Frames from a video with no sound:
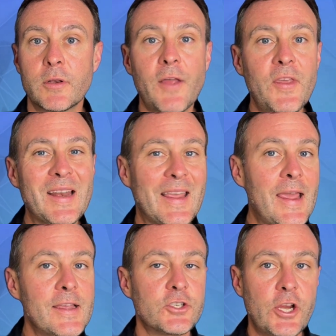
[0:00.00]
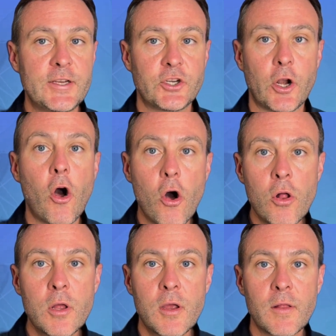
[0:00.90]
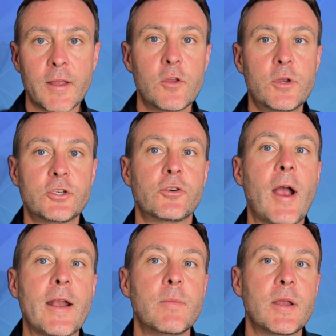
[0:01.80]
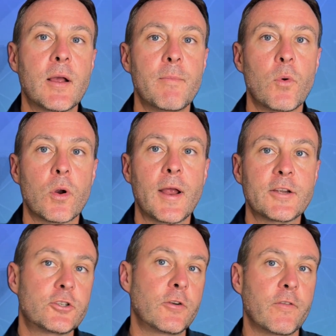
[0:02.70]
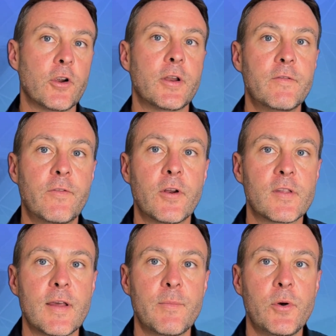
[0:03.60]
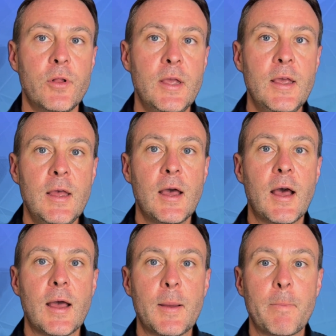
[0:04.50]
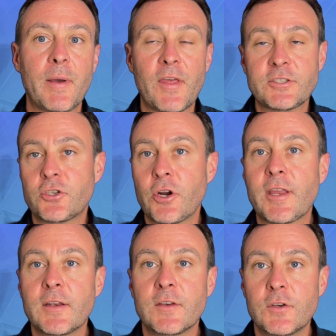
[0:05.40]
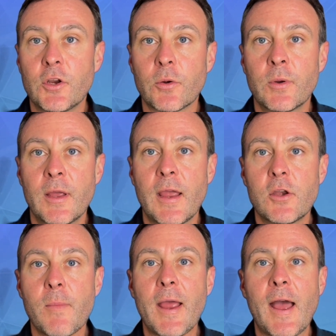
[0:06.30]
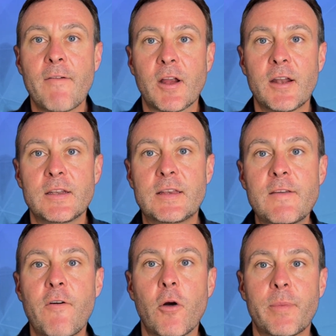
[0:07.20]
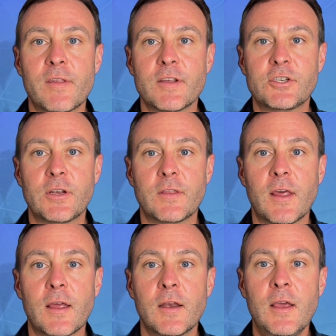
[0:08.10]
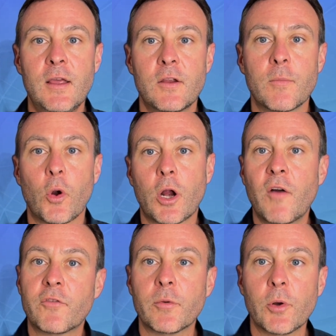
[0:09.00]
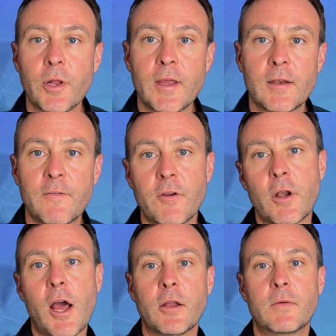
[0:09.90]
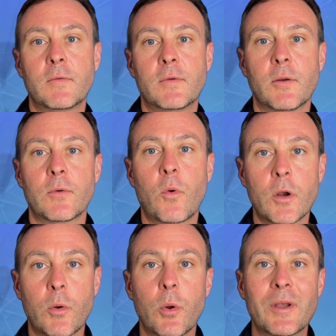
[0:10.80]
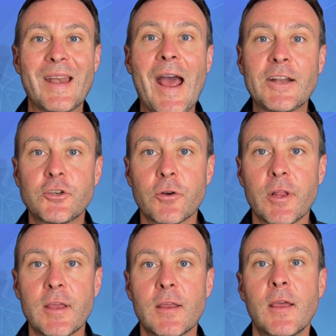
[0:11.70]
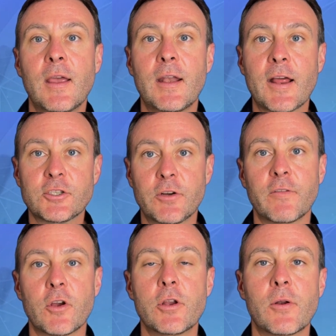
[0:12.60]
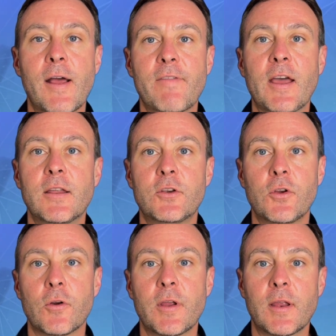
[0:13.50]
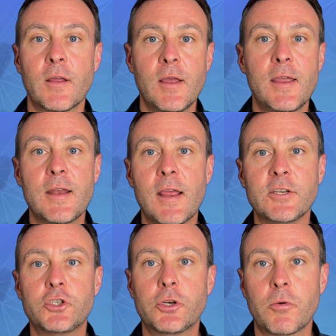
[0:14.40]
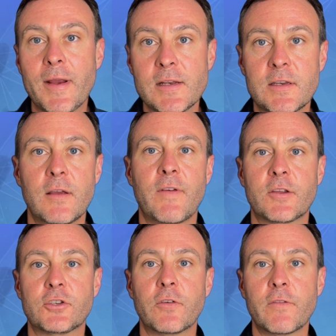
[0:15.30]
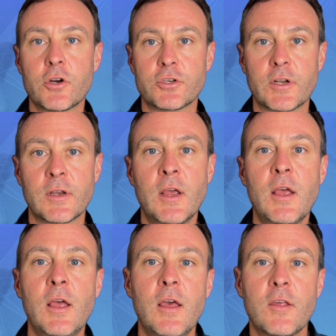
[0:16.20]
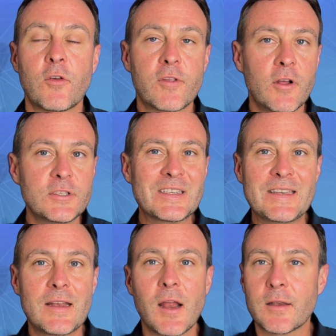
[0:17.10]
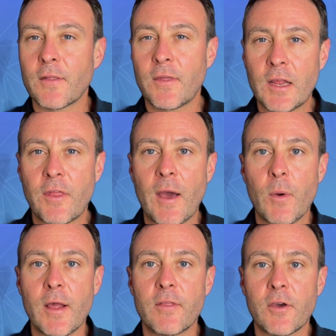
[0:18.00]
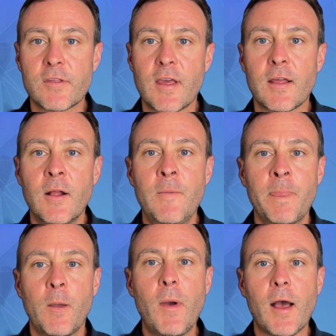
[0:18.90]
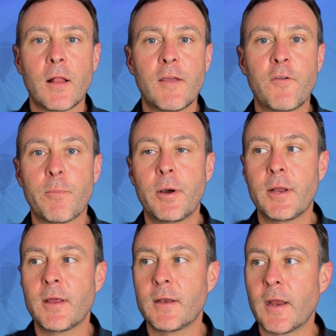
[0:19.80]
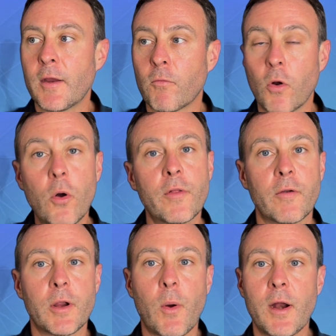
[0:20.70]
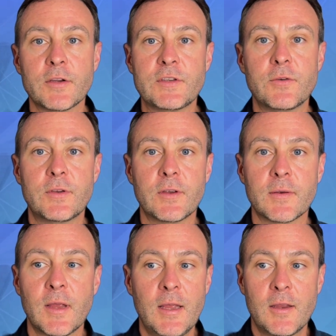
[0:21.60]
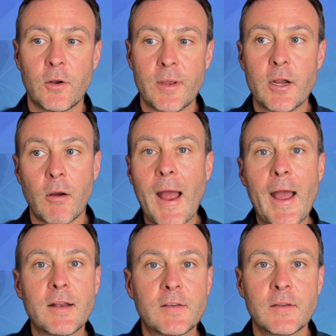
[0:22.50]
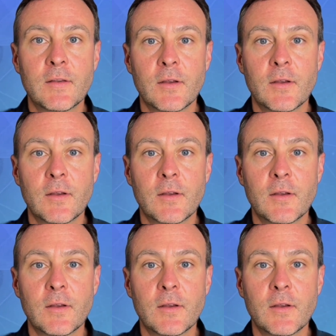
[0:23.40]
Not that it can't change at all. Like you could try to become more extroverted, for example, but that's tricky to do. And you might have a kind of default position that you're more comfortable in if you're not, quote unquote, naturally an extrovert. You don't have that enduring innate trait of extroversion. Sociologists tend not to think that way. They'll say, well, if you're put in a role that requires you to, interact